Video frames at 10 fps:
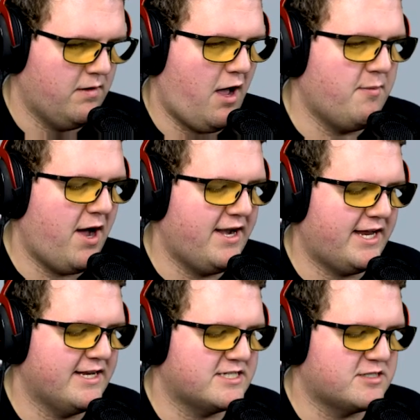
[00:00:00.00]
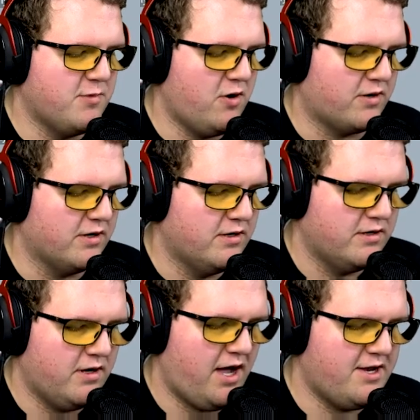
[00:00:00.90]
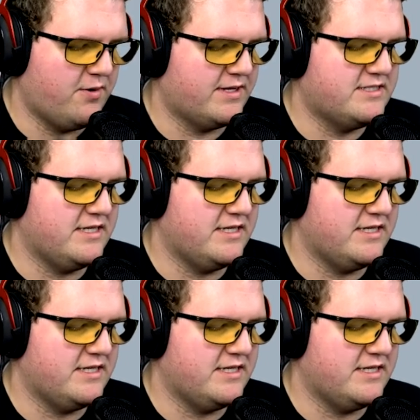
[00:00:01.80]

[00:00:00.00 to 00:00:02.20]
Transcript: I'm hiding in a smoke. I don't exist.